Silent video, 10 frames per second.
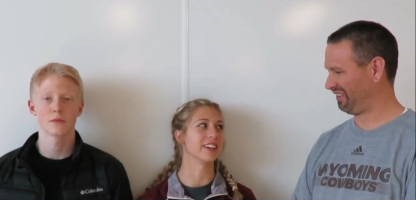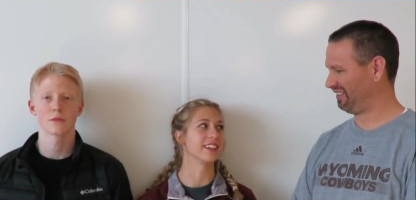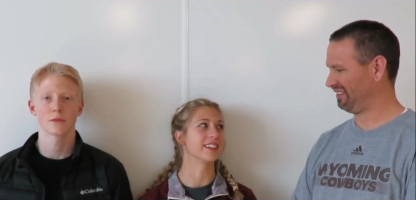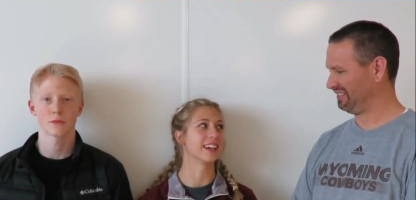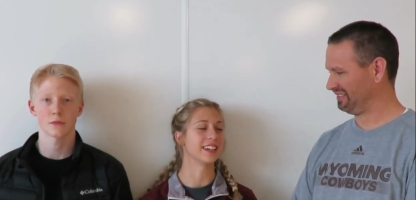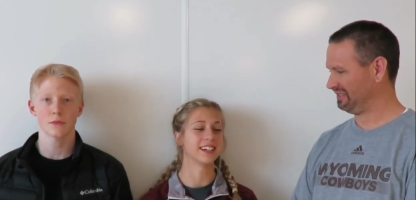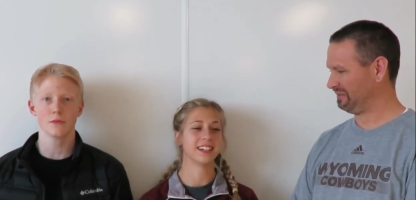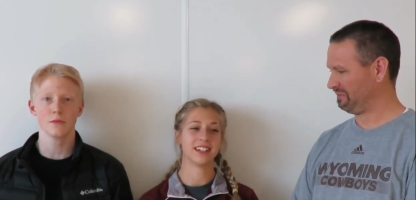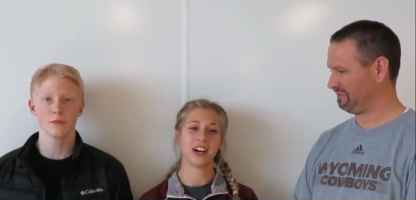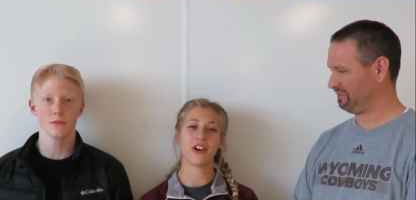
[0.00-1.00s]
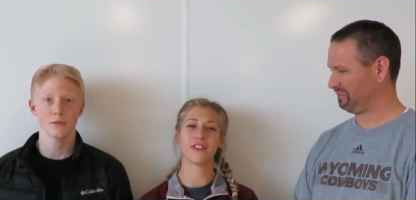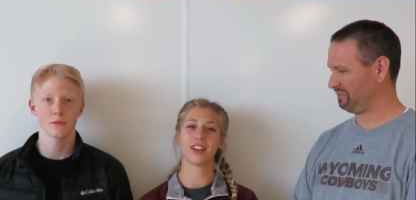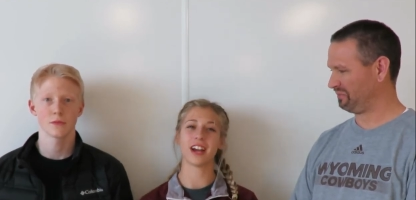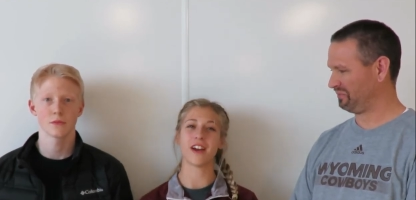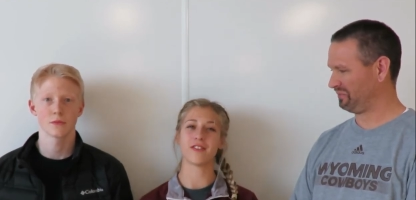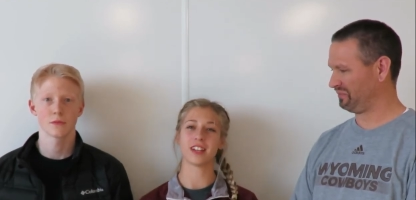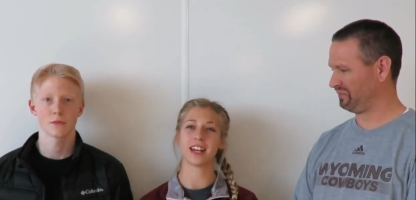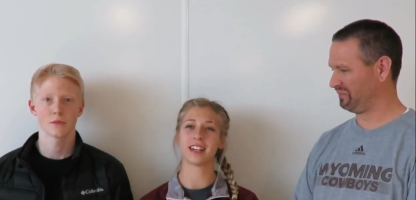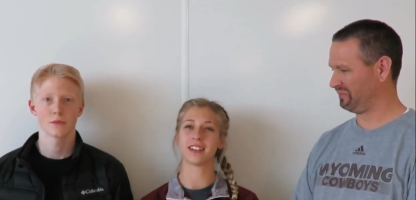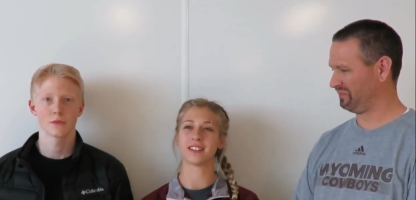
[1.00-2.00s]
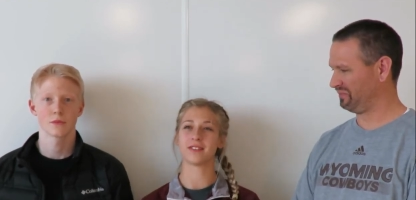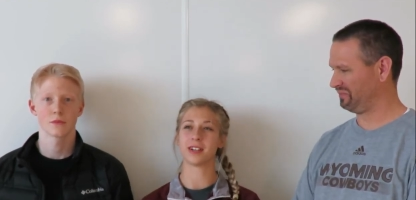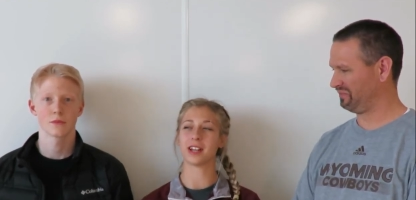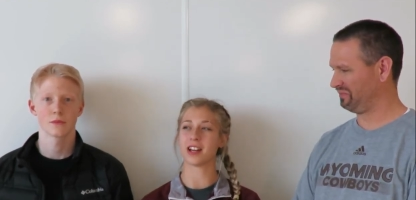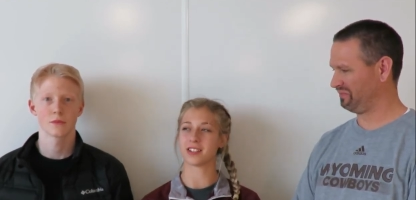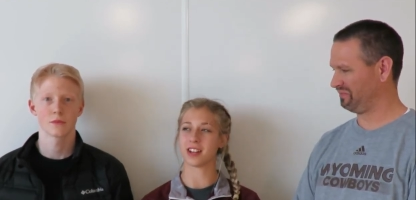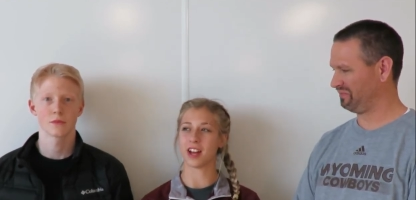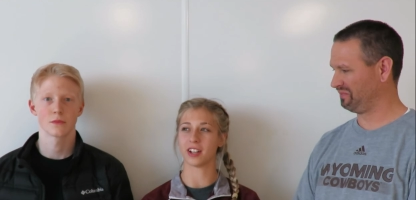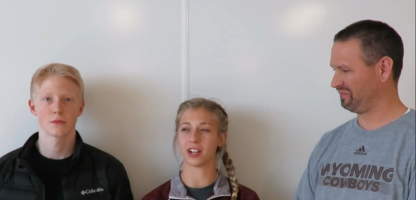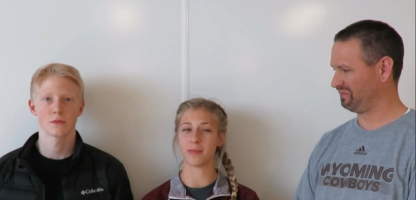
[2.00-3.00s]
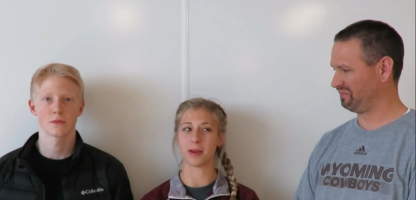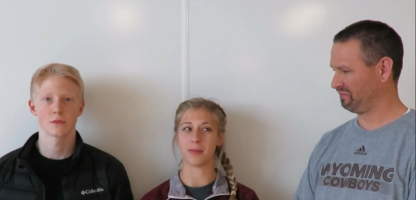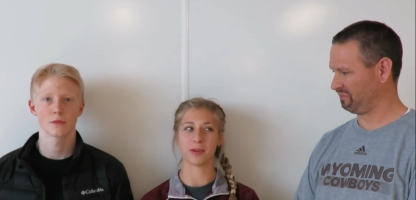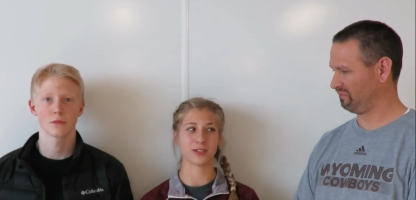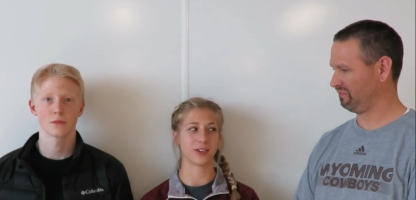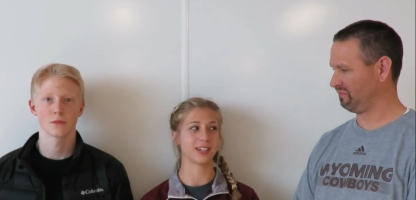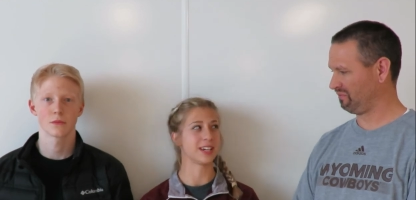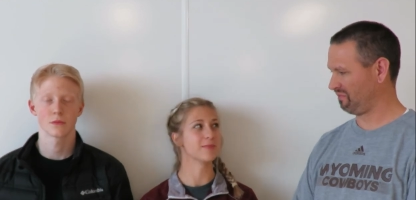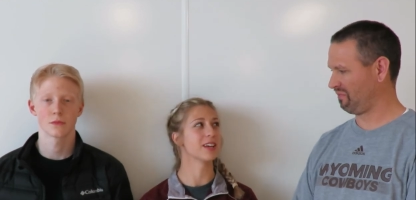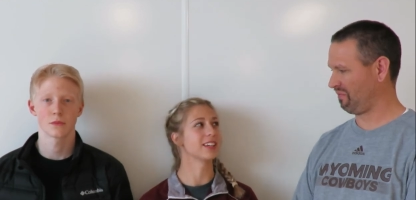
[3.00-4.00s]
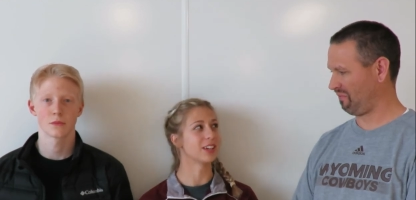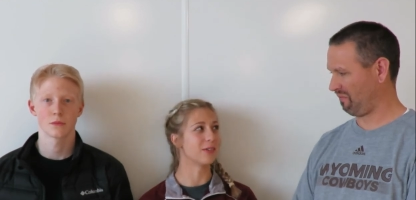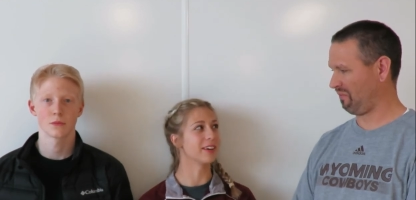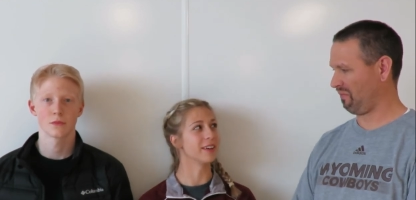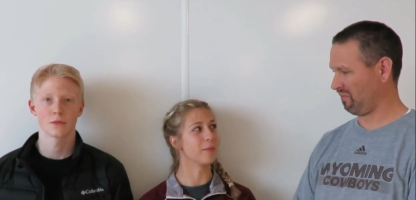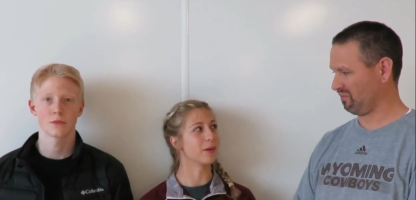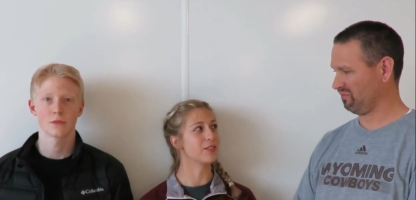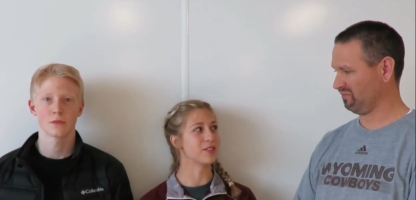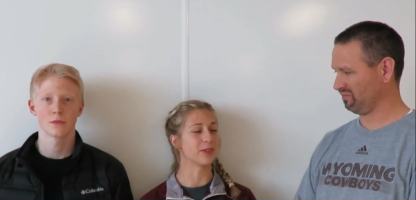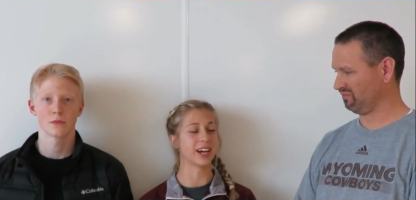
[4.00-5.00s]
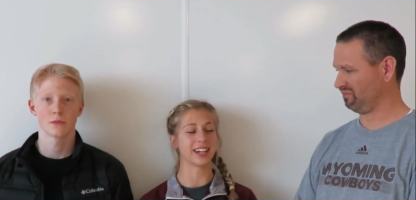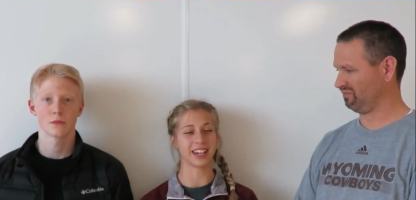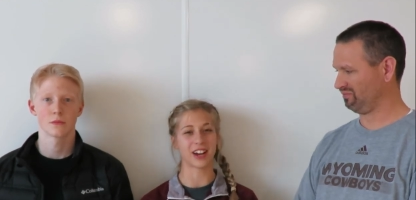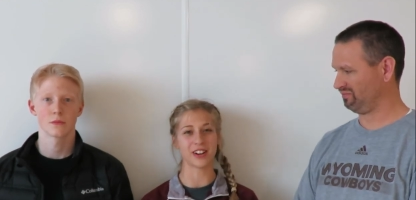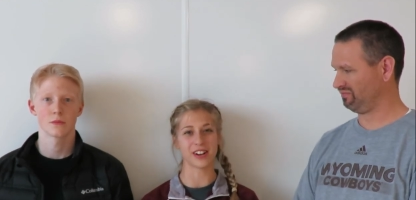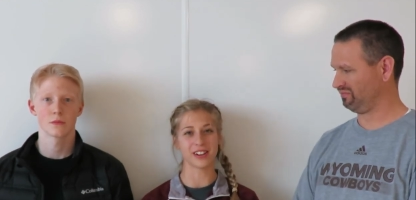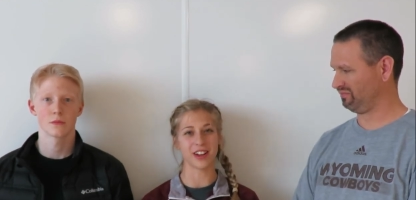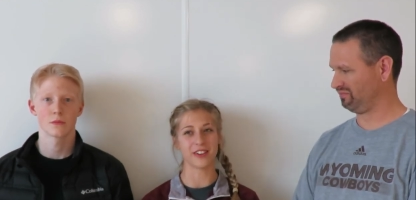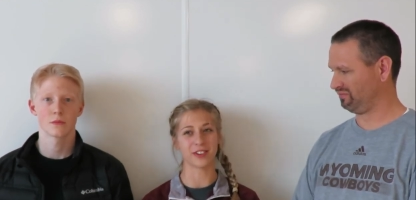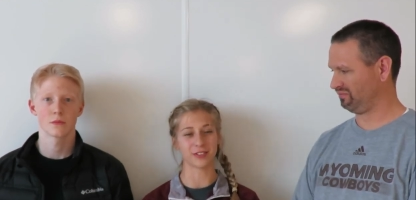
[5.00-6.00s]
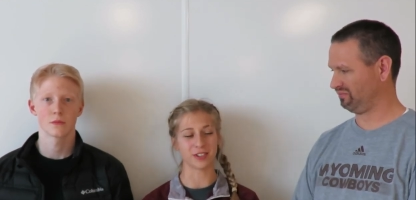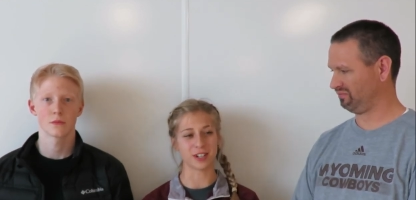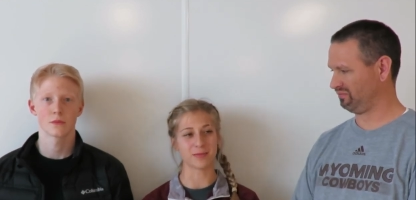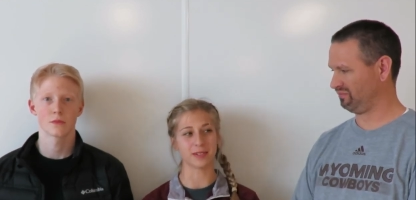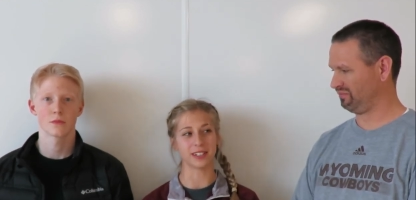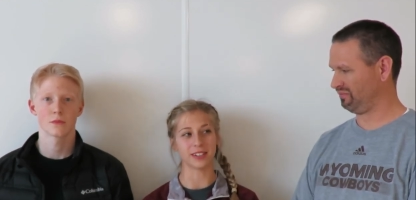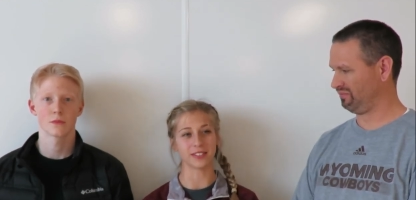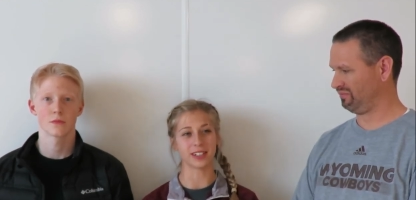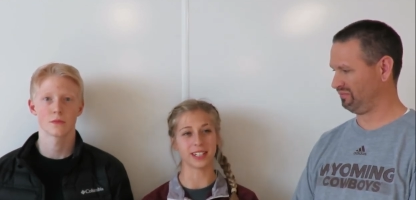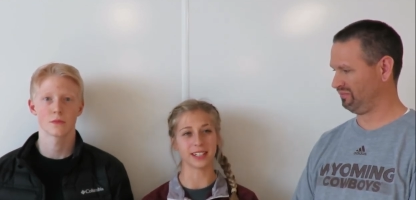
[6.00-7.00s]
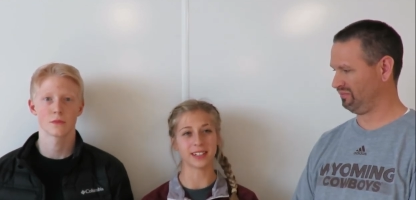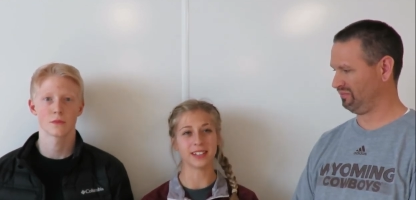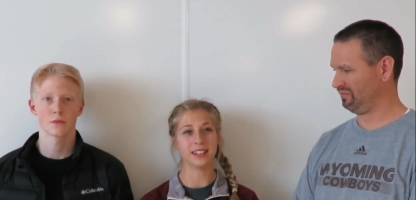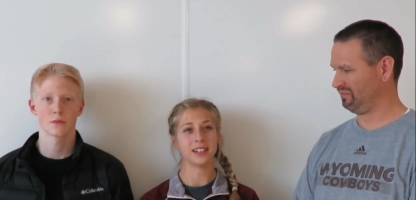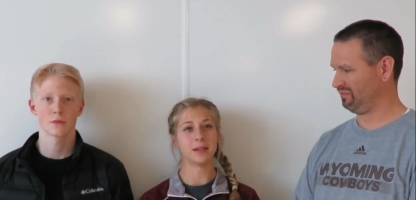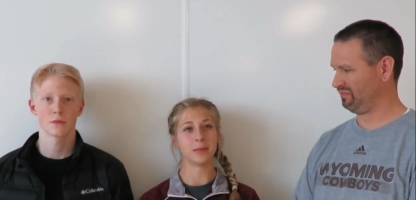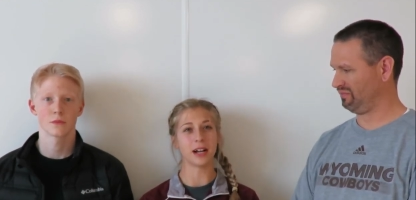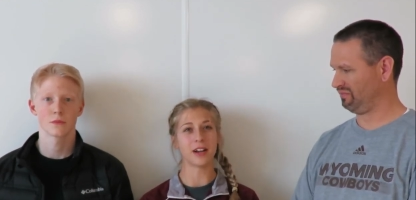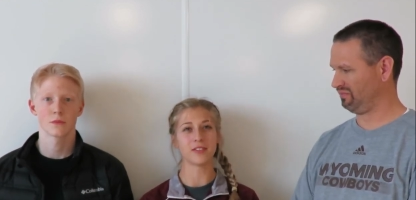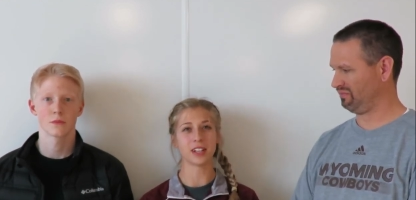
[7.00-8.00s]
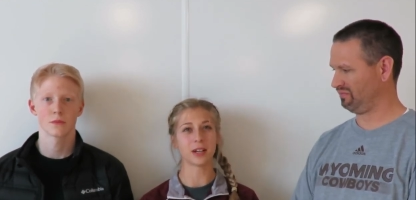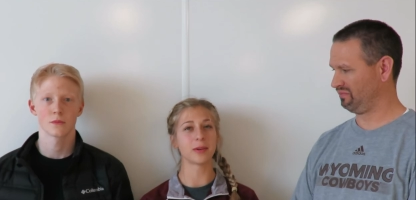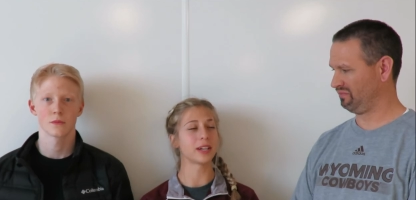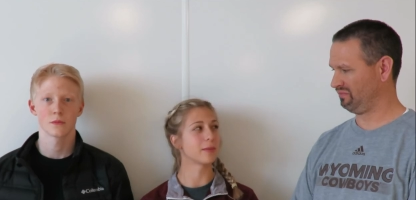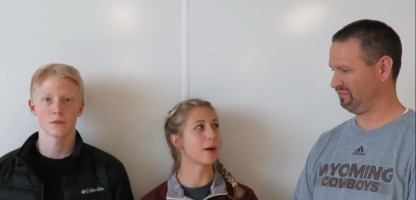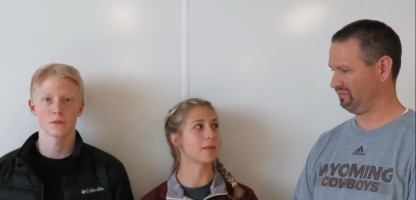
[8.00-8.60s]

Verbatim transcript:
Speaker 1: And like hopefully, I feel like we lost a lot of good people, so our team's like low on numbers, so we gotta count on a lot of our freshmen and everything. But I feel like we could